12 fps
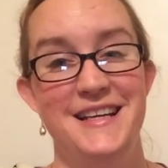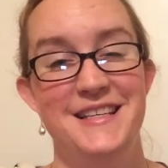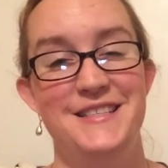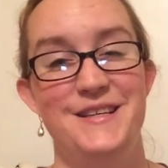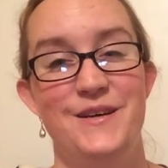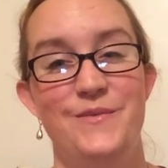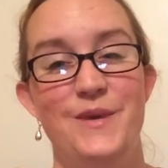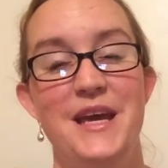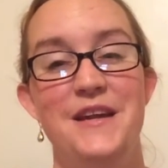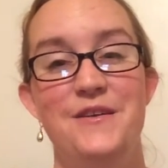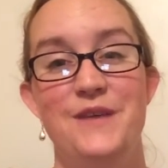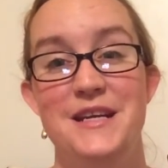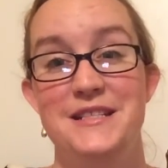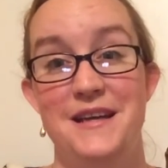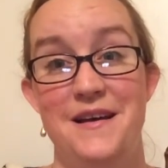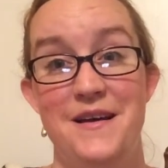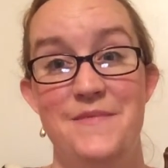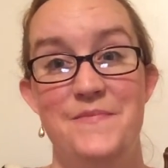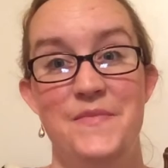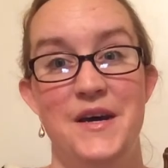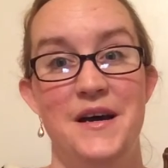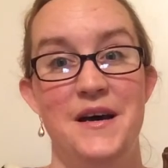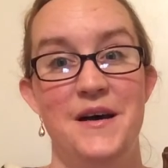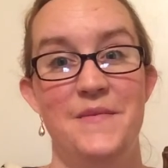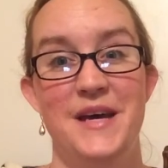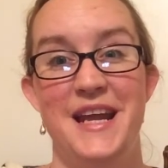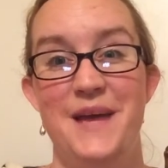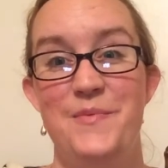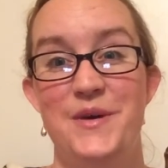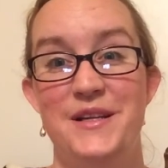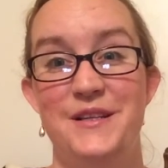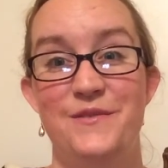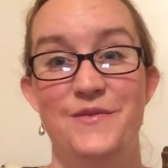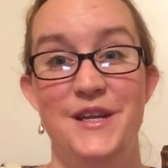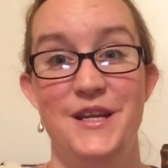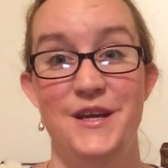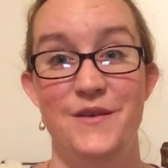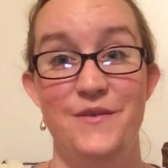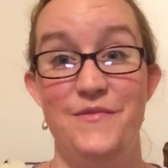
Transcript: So we had a great time. And I put a little video,